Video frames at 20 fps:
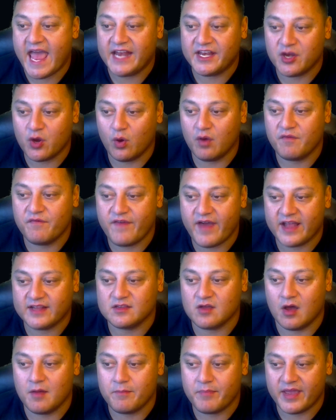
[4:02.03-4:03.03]
no effect
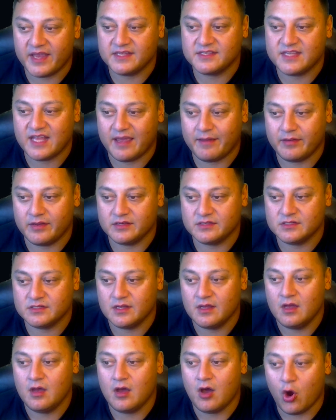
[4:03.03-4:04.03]
on base damage,
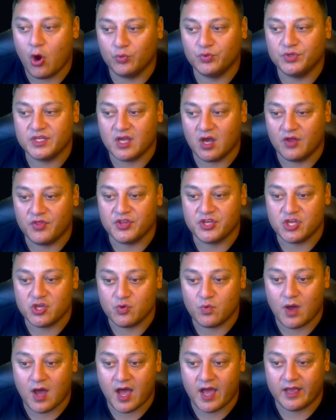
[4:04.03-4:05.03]
only on the
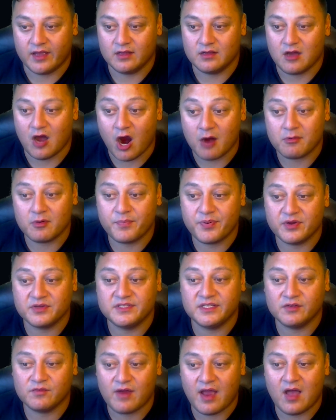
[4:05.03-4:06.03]
UI. Armor
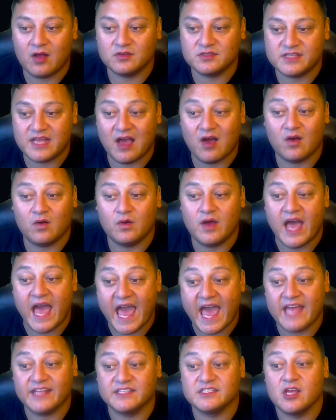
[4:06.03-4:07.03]
piercing rounds now
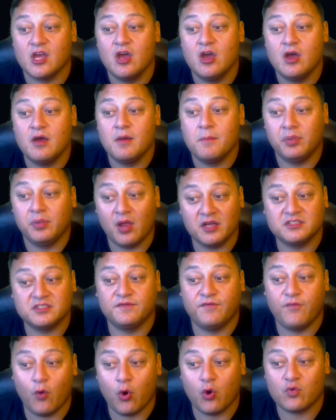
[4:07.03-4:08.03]
adds plus
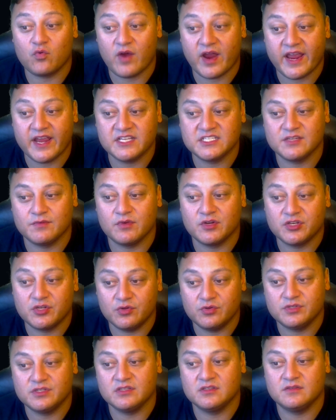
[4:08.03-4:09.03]
4 range and
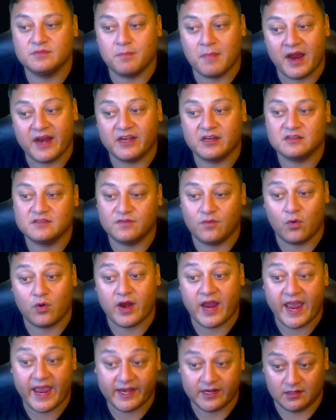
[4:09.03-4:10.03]
reduces minus 4
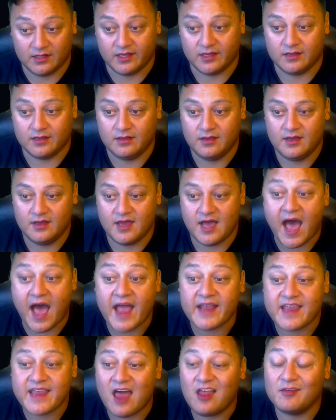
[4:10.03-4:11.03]
handling. High
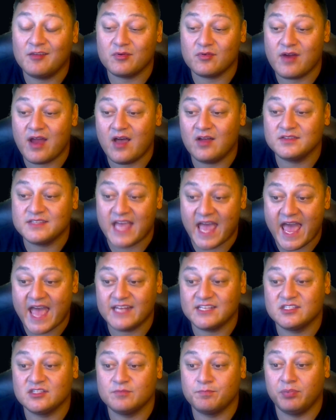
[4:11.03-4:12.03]
caliber rounds
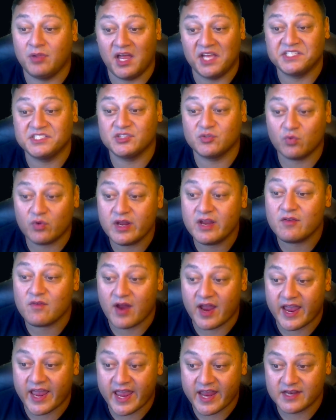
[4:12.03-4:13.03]
adds plus 3
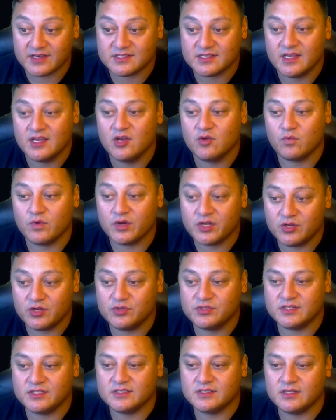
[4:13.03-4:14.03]
range,
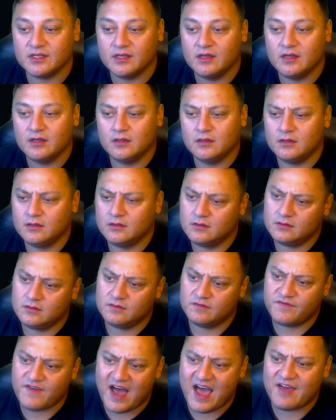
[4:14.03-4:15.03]
reduces
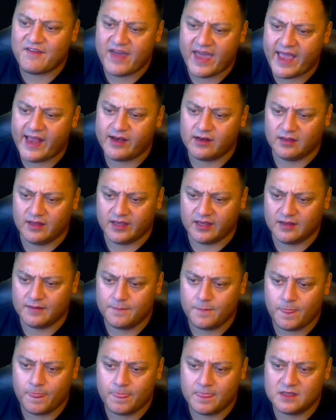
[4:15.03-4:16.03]
5 handling.
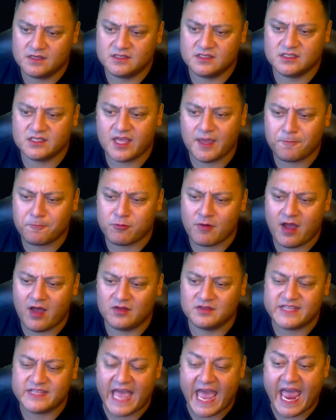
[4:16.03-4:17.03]
Skip
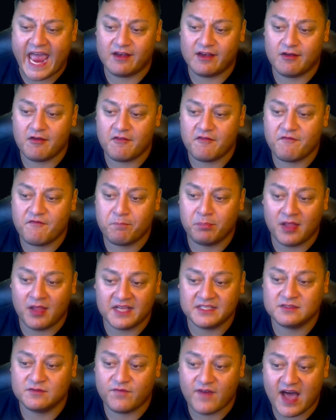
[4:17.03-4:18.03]
rounds add
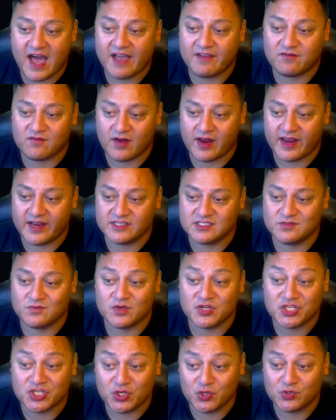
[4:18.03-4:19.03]
plus 5 range and
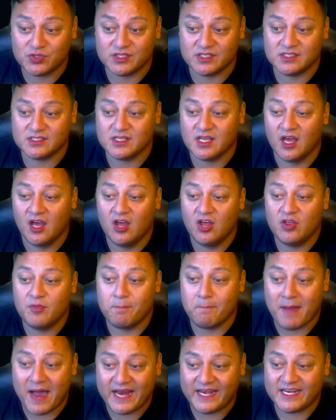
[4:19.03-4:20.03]
reduces
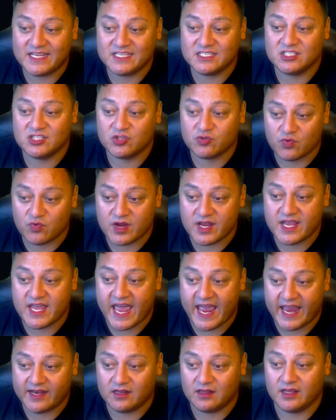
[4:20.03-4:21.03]
minus 3
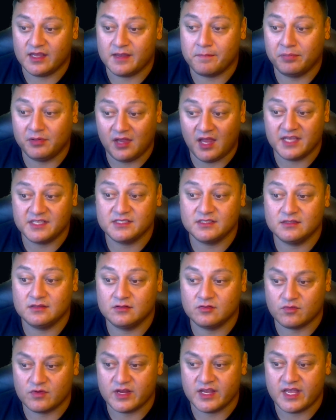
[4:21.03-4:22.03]
handling, plus
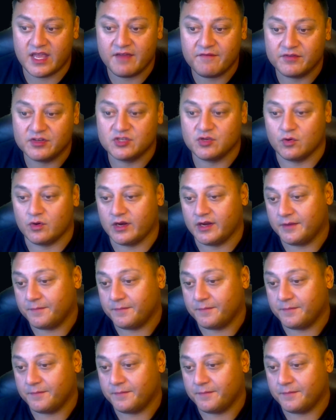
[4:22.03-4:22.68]
3 inventory.